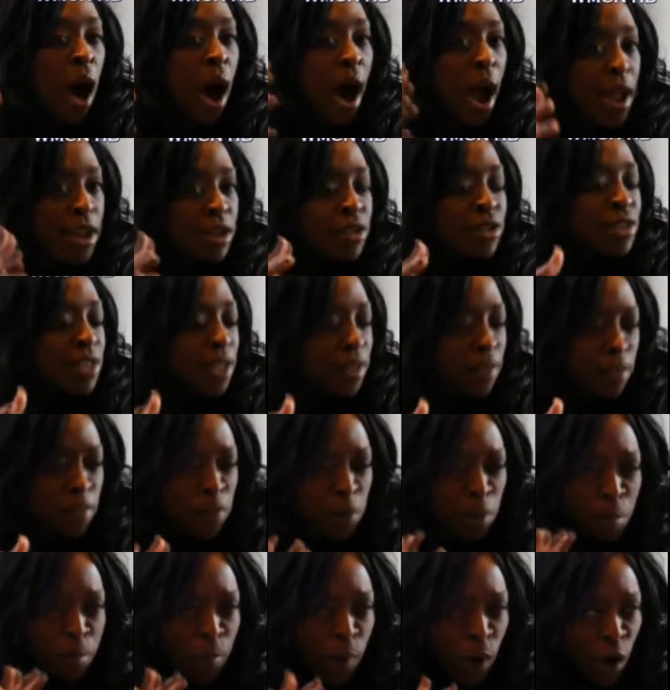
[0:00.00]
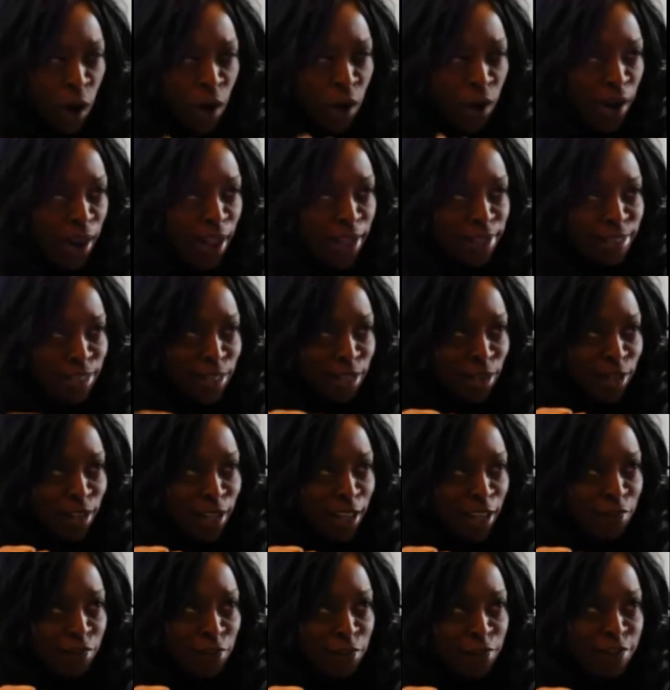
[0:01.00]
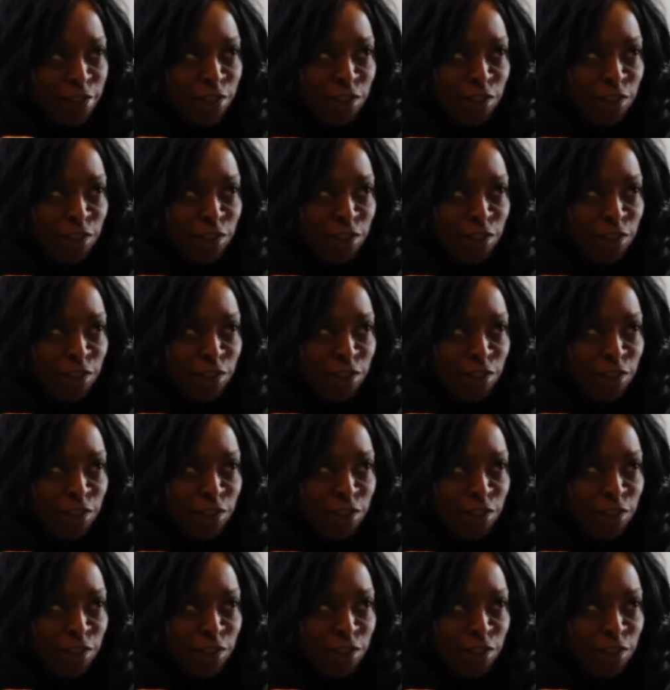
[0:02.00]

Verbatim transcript: I understand that the bar has a little life of